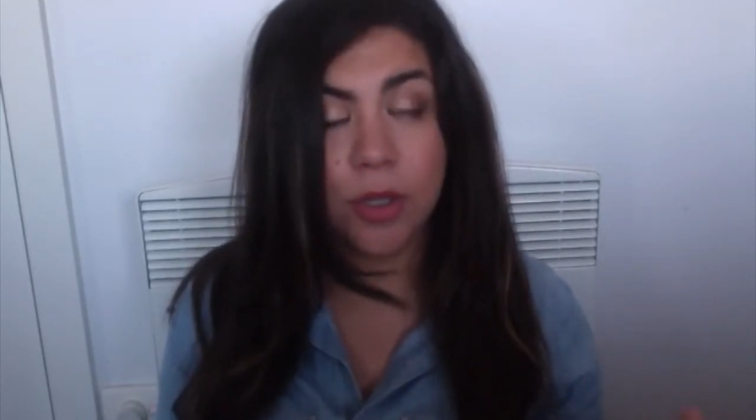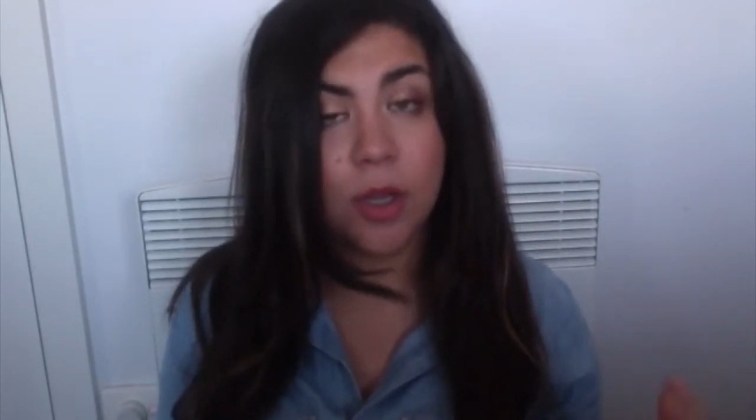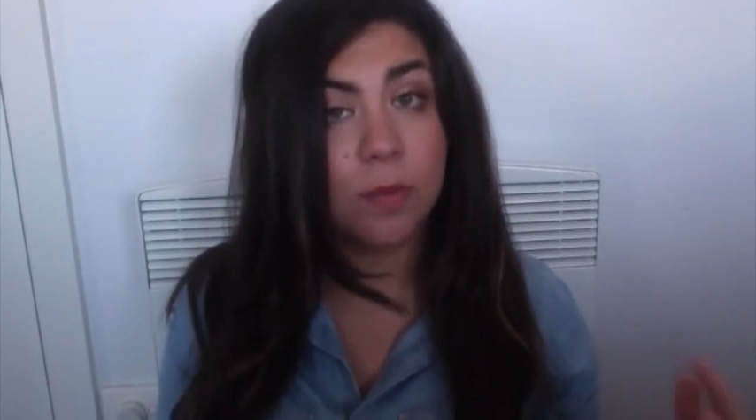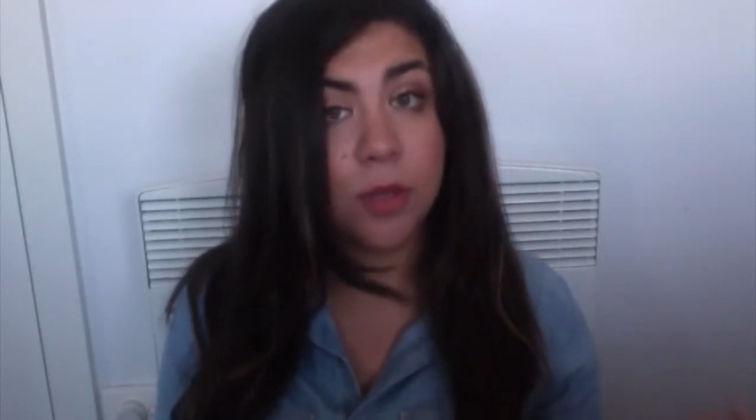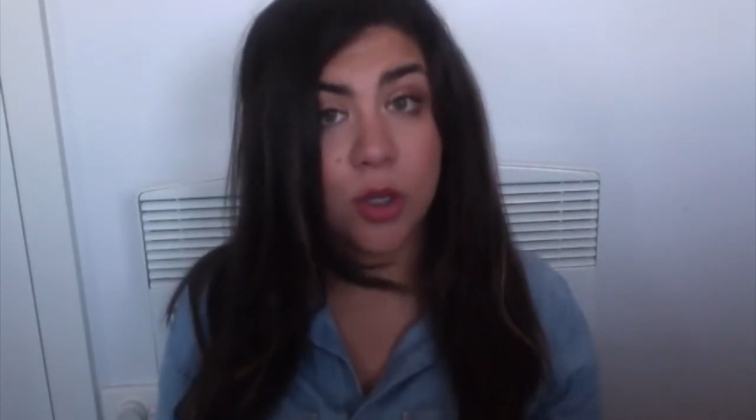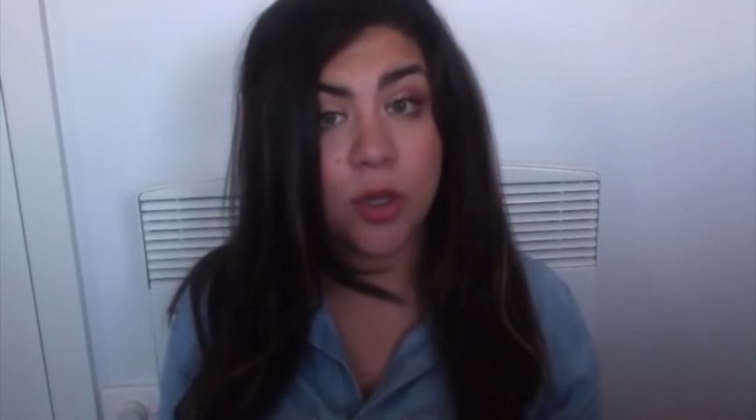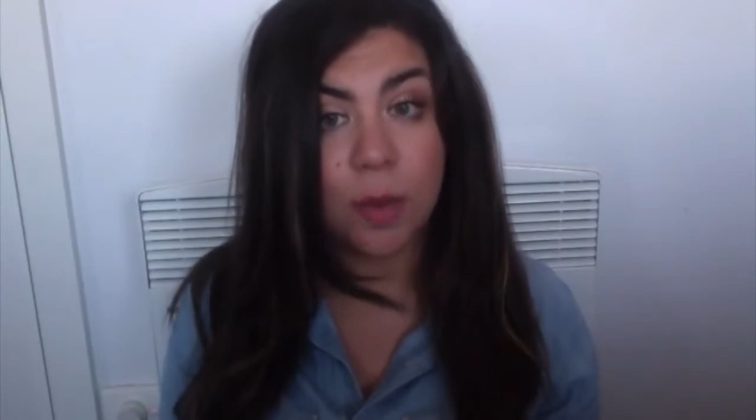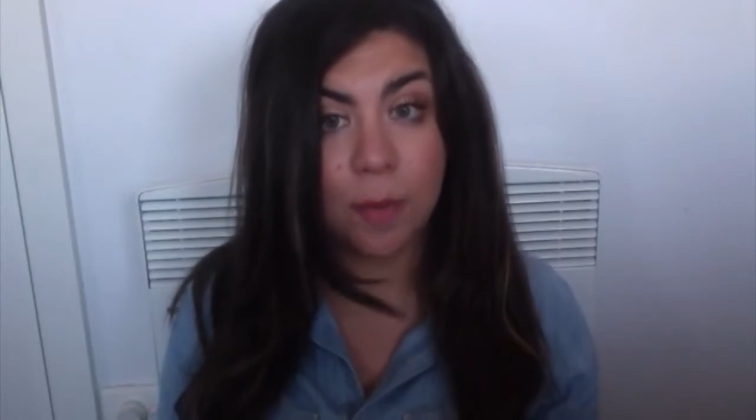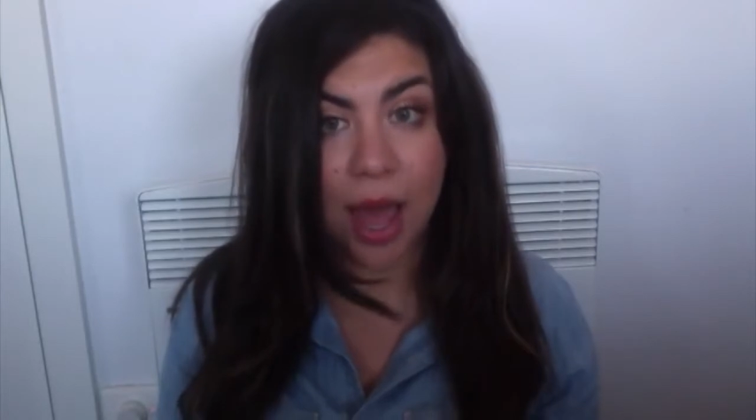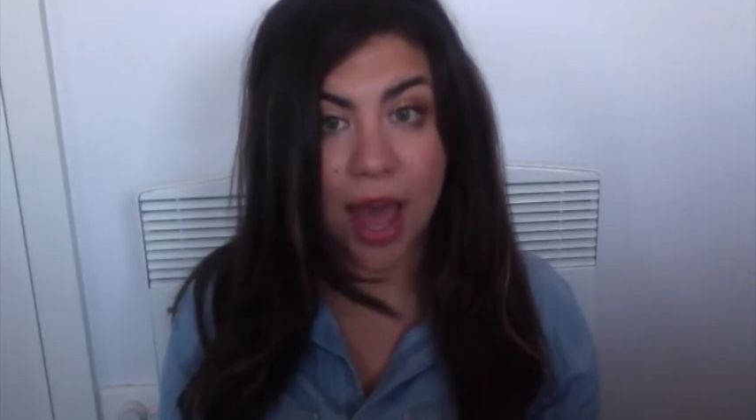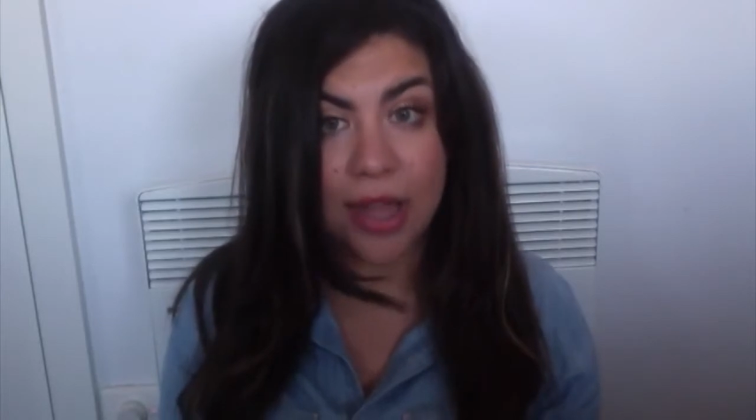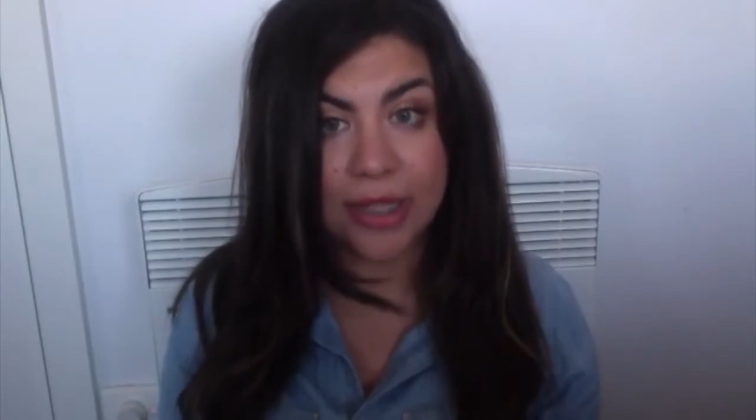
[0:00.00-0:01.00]
computer
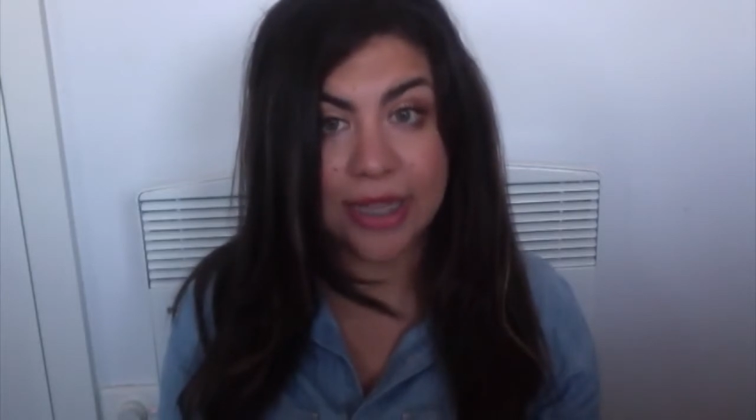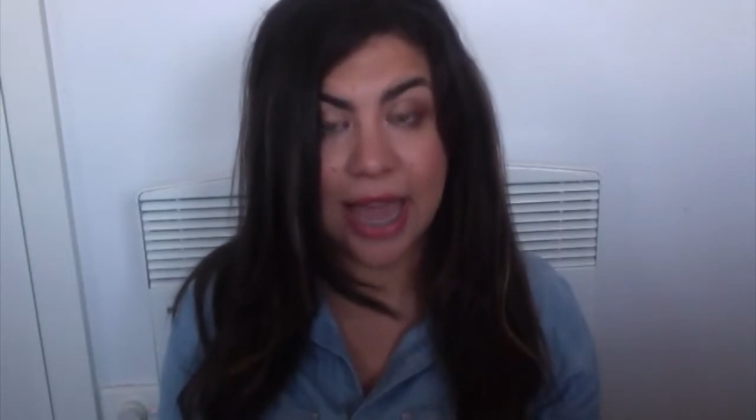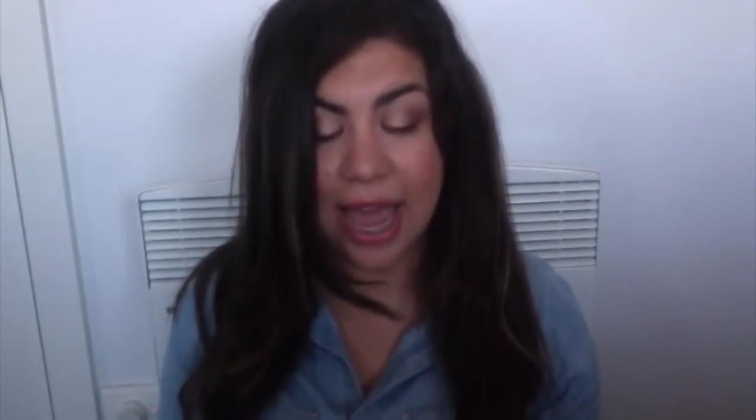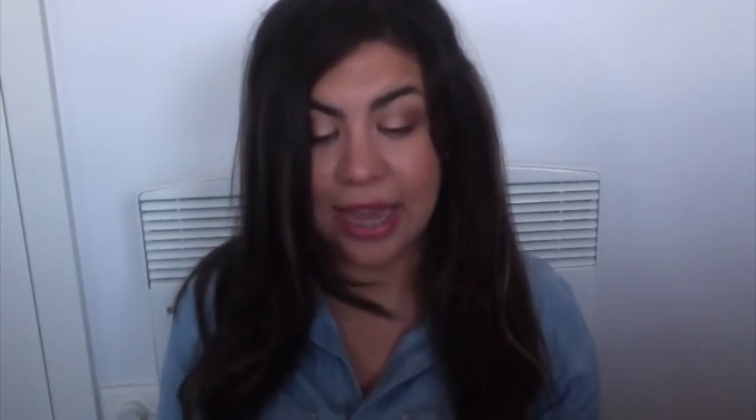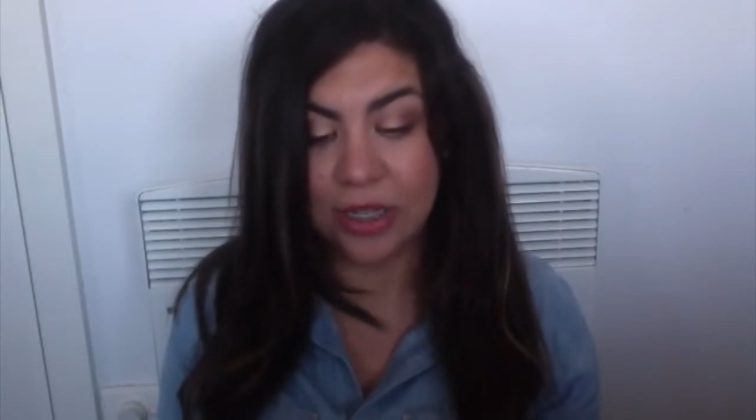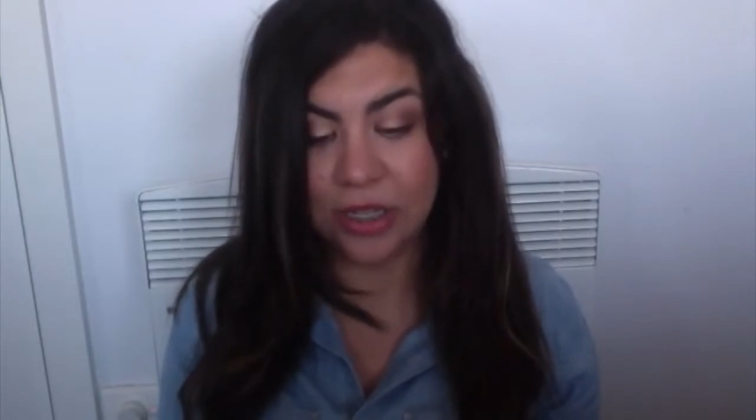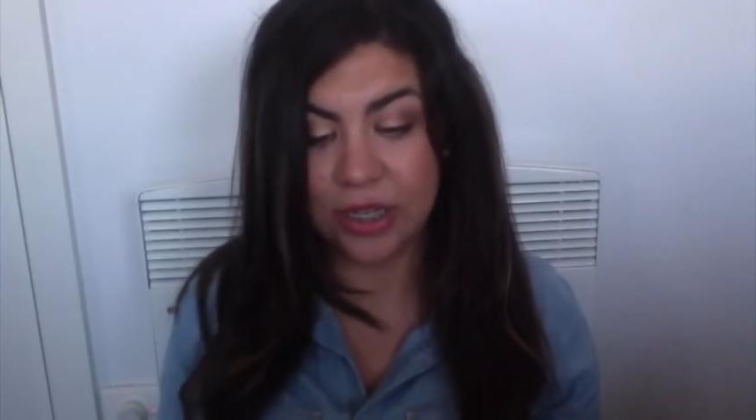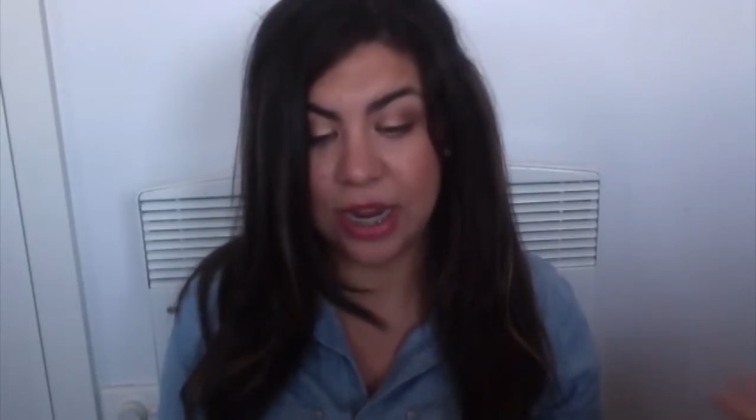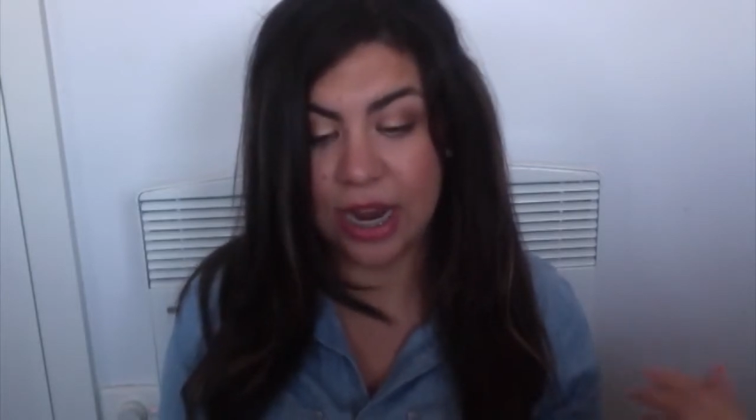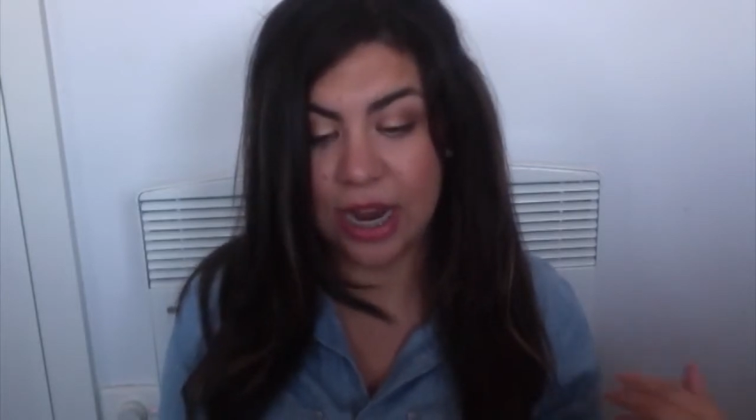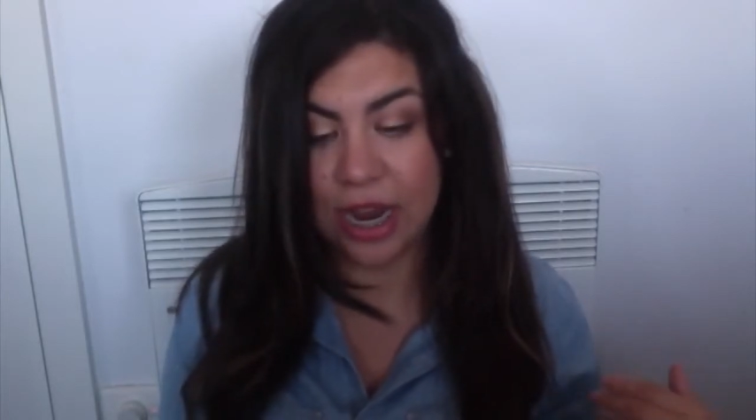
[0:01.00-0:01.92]
parts and